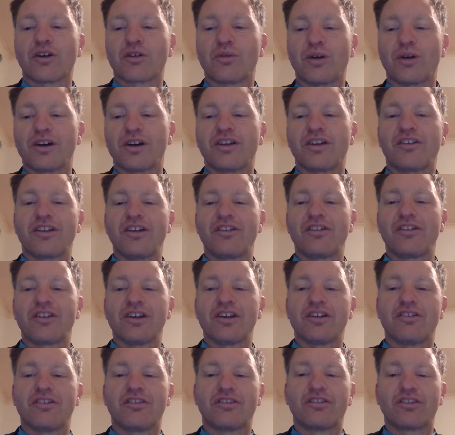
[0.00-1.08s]
quite as easy
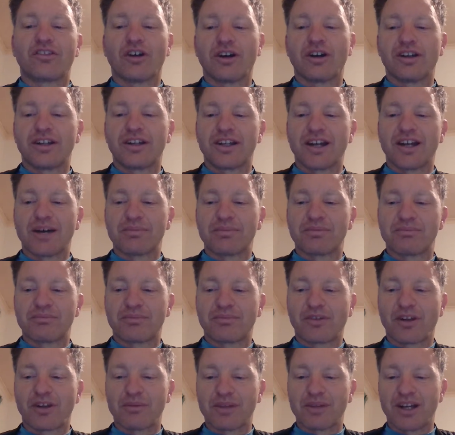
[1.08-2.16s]
as dialing up
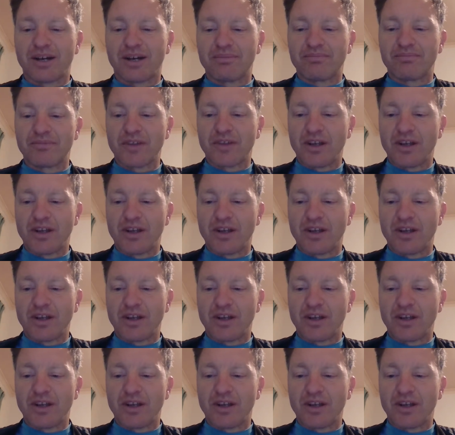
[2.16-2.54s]
something up.